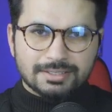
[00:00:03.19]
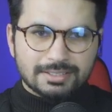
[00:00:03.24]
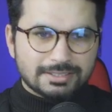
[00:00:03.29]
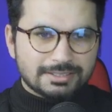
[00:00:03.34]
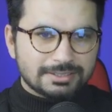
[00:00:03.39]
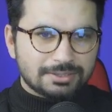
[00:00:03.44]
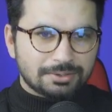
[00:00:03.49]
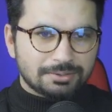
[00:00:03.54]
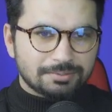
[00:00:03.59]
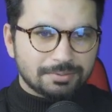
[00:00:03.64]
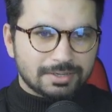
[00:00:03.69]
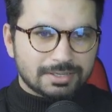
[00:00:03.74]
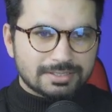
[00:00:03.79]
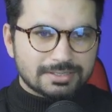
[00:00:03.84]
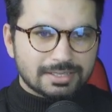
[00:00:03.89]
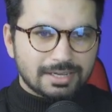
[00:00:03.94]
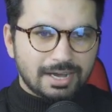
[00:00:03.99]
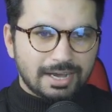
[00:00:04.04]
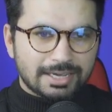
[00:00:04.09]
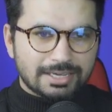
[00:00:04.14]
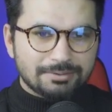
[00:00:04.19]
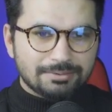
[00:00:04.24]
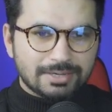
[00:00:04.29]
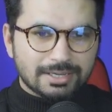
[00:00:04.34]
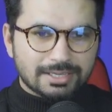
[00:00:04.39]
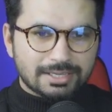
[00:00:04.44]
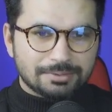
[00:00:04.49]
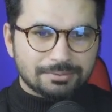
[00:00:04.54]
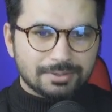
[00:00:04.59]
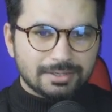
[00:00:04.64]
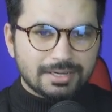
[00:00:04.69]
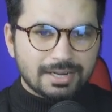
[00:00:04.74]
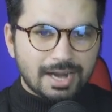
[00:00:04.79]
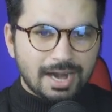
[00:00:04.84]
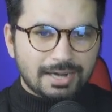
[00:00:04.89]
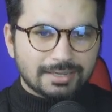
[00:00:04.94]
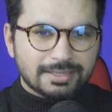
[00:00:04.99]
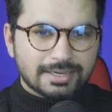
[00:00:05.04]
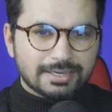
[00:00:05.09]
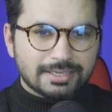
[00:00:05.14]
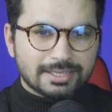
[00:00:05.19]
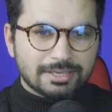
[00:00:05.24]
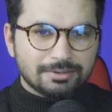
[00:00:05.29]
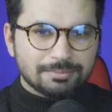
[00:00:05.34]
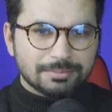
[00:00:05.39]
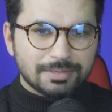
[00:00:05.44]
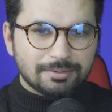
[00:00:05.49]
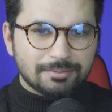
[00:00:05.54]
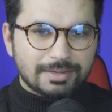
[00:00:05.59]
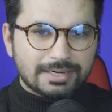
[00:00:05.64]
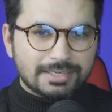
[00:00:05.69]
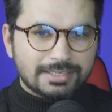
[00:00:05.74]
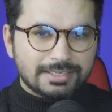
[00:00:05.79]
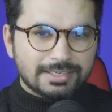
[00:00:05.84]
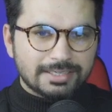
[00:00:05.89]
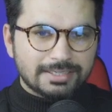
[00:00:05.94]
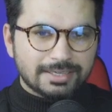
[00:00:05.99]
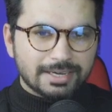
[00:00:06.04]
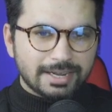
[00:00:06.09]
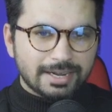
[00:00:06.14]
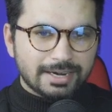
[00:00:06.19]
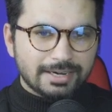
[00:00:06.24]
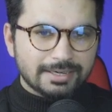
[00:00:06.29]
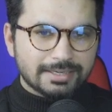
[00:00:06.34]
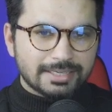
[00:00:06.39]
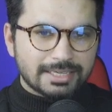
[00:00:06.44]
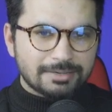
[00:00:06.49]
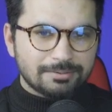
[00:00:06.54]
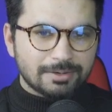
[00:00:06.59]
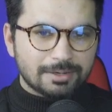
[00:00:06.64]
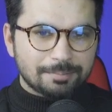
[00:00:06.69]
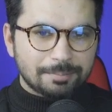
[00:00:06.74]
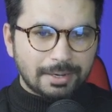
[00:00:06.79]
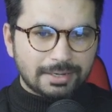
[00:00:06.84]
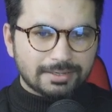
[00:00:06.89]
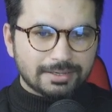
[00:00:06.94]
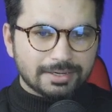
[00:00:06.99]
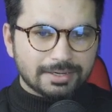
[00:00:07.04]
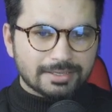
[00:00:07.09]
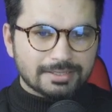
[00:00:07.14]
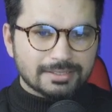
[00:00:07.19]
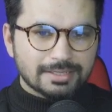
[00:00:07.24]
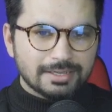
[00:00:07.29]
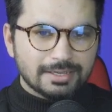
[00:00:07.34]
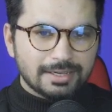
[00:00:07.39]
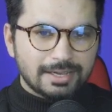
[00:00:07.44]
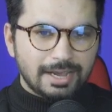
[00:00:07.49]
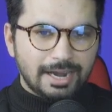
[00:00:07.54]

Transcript: This is how it works. I give it a keyword and then it gave me a very detailed keyword matrix